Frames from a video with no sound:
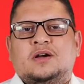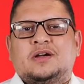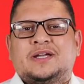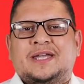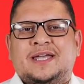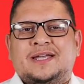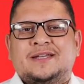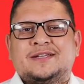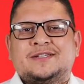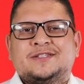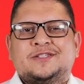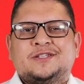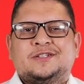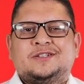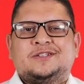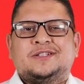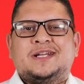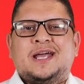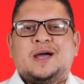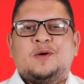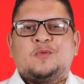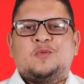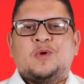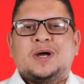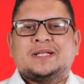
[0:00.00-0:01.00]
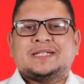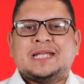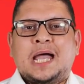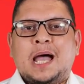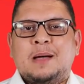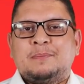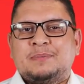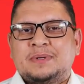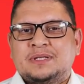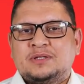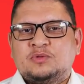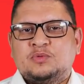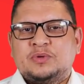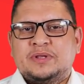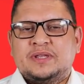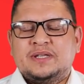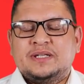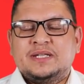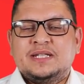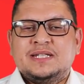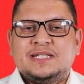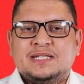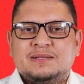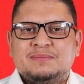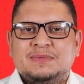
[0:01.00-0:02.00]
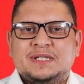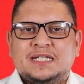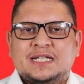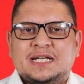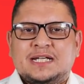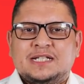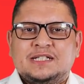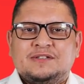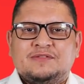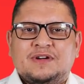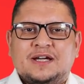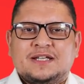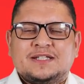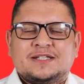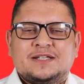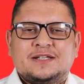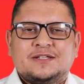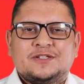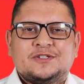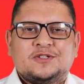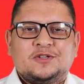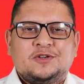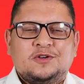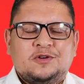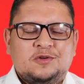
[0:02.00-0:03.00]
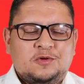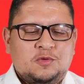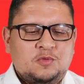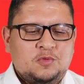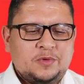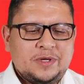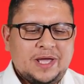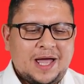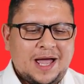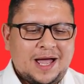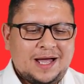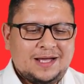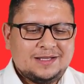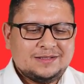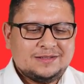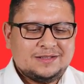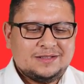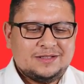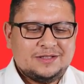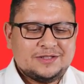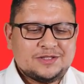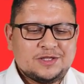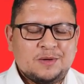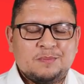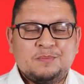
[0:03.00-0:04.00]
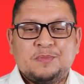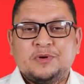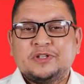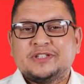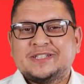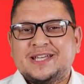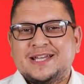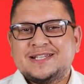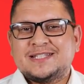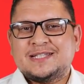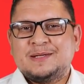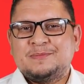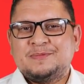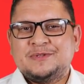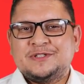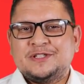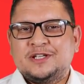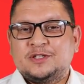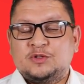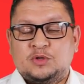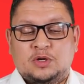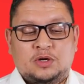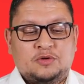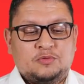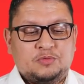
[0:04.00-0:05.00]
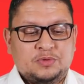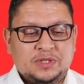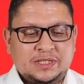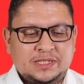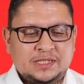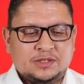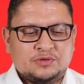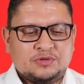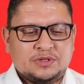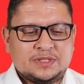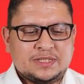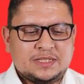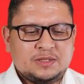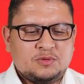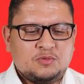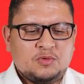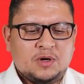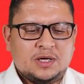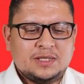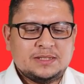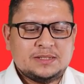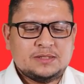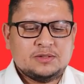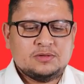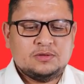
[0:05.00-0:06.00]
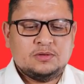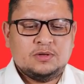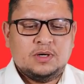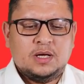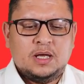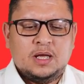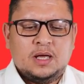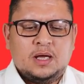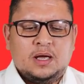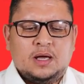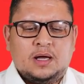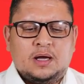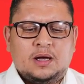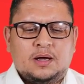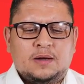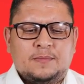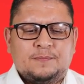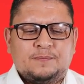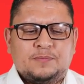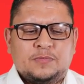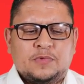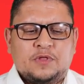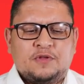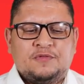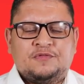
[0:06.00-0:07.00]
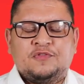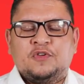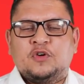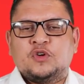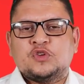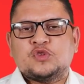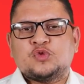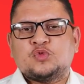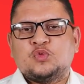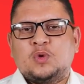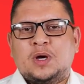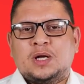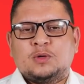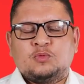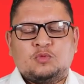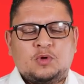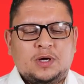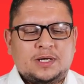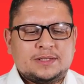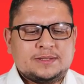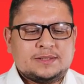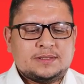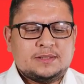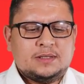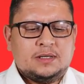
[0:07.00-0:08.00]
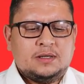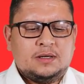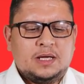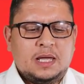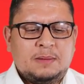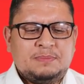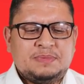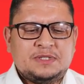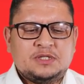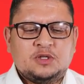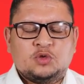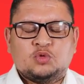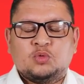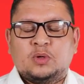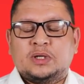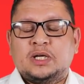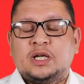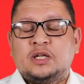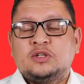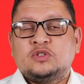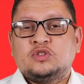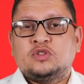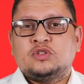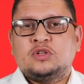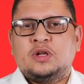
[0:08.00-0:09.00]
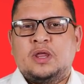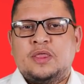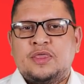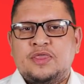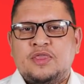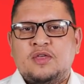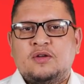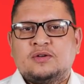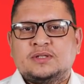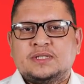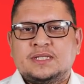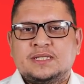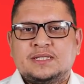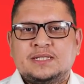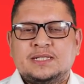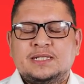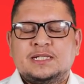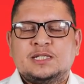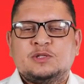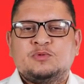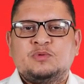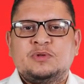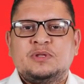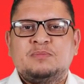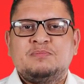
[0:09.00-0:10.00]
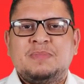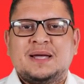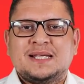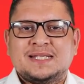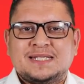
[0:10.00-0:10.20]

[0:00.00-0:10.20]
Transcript: Okay, so now what happened within Easy Medical Device? So we had uh, some podcast episode, really interesting one. So um, the first one was uh, episode 136 with